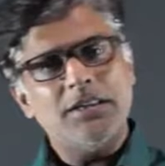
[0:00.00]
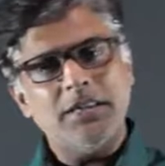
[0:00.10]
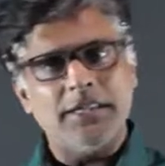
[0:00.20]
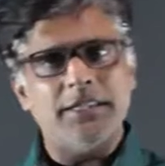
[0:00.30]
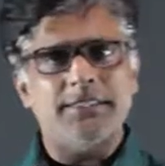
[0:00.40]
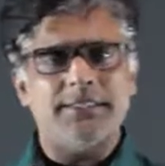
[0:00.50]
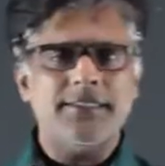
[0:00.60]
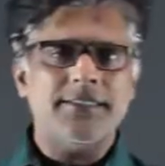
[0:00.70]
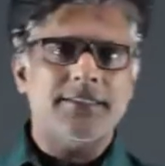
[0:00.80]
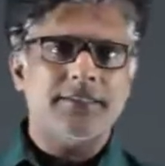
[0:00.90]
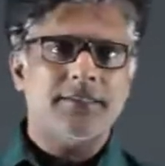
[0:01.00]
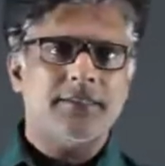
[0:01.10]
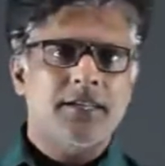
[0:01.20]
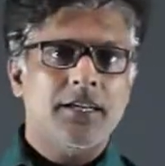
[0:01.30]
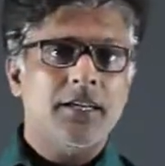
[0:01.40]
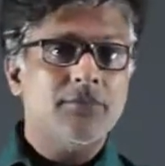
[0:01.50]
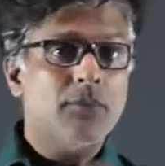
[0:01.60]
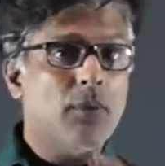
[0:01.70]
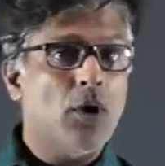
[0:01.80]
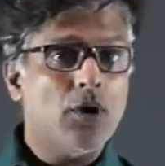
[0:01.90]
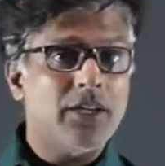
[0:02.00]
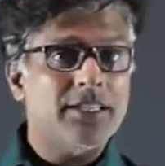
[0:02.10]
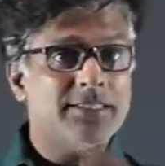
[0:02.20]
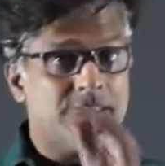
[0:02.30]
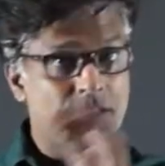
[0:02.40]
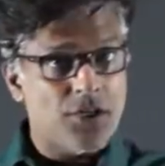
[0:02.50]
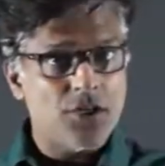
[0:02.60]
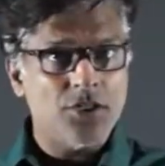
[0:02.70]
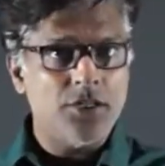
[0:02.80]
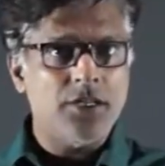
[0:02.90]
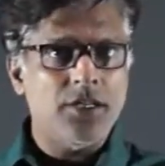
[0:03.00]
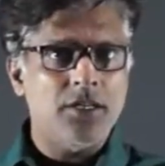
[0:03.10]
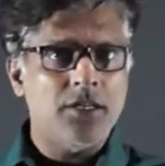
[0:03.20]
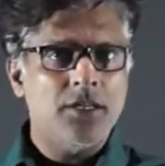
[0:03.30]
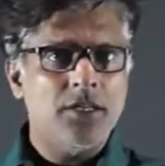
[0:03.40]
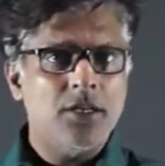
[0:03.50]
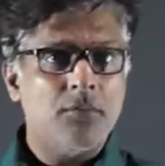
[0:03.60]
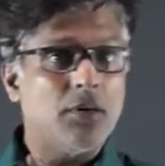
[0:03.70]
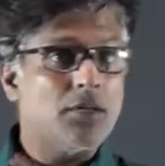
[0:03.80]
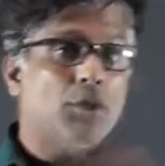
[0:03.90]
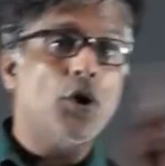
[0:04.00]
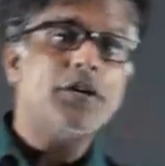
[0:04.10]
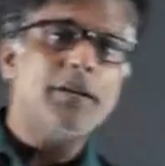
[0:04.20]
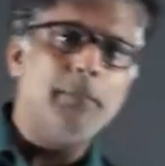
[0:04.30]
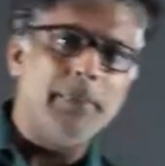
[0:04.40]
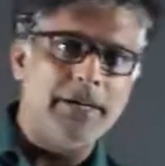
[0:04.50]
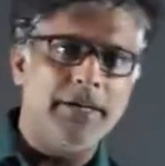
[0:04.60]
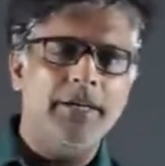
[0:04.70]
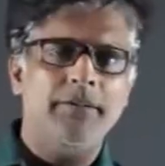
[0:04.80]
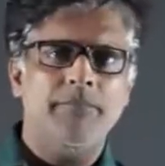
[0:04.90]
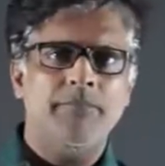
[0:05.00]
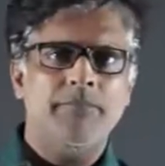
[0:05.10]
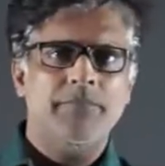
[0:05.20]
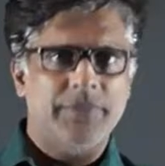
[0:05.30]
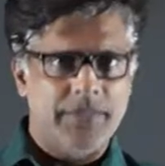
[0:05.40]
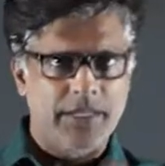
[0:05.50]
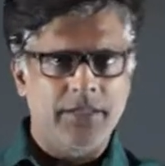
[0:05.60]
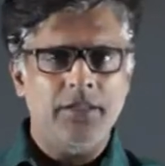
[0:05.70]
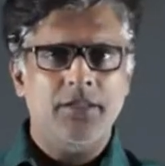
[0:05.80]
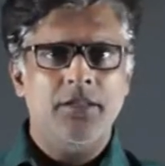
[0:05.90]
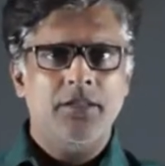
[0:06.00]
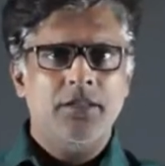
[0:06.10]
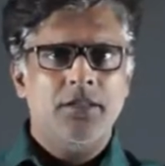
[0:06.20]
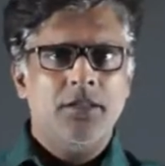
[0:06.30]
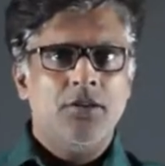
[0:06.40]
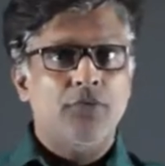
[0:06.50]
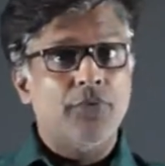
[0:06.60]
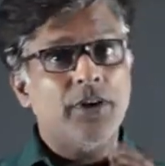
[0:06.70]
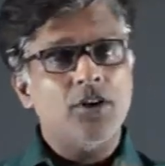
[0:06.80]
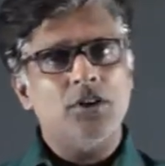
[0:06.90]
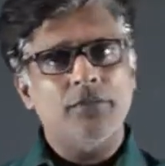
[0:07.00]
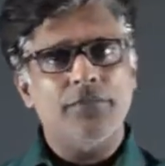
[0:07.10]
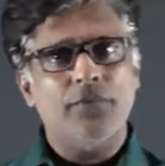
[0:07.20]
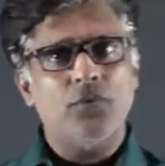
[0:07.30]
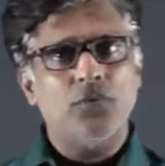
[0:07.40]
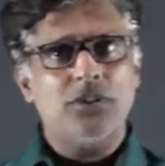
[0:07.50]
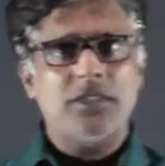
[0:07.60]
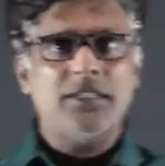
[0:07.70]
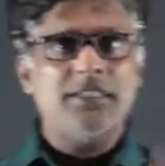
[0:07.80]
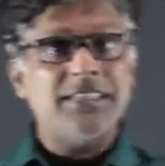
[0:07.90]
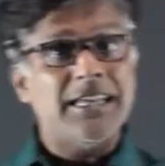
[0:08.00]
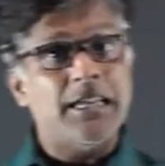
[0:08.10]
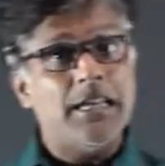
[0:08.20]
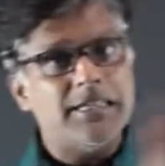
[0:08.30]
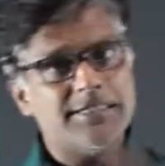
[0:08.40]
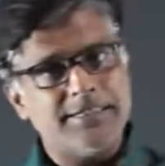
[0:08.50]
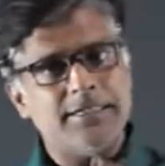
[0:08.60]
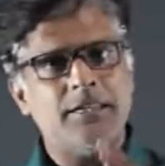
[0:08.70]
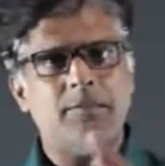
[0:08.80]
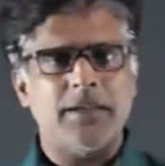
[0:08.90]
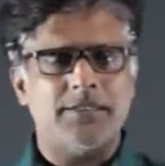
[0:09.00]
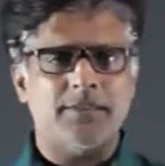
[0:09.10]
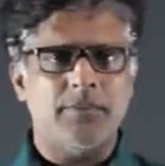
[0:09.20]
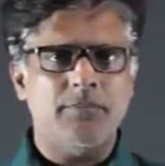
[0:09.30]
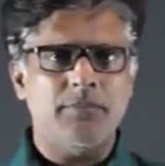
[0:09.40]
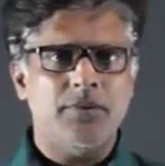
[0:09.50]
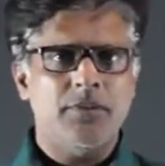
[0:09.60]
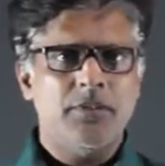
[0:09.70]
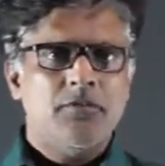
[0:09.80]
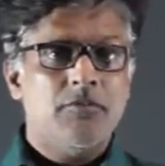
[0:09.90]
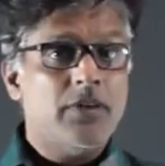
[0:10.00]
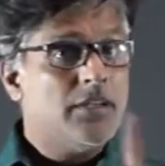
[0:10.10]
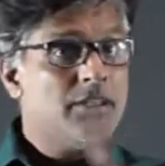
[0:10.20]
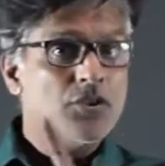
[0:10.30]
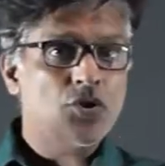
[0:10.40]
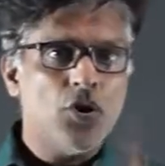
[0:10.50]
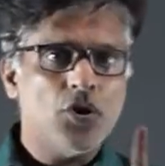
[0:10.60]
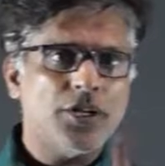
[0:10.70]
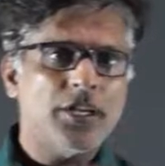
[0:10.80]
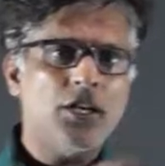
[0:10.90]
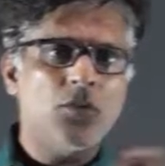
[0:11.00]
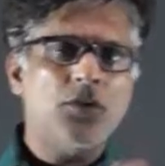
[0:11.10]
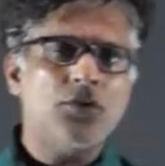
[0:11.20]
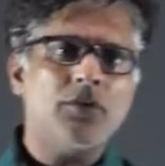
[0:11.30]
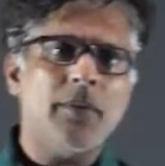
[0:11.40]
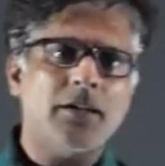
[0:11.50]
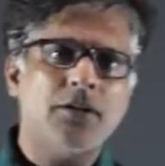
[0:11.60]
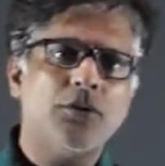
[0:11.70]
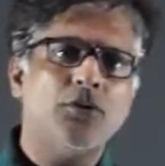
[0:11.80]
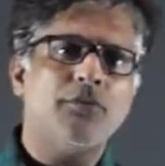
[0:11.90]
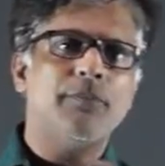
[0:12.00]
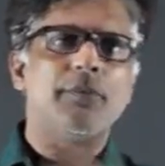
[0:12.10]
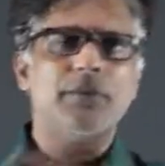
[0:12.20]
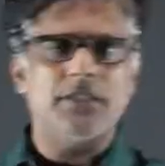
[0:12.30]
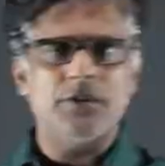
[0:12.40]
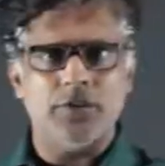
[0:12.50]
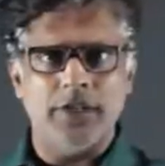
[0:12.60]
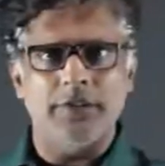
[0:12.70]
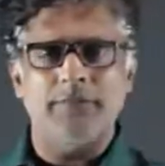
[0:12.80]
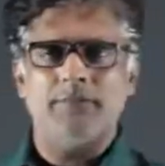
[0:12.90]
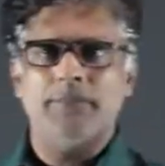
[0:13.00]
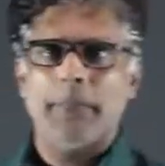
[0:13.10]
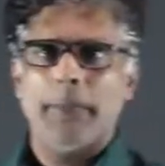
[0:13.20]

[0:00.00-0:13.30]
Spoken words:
other cases, if the block is stationary but not impending, then friction force is less than maximum, where it is not equal to the magnitude of mu s into m.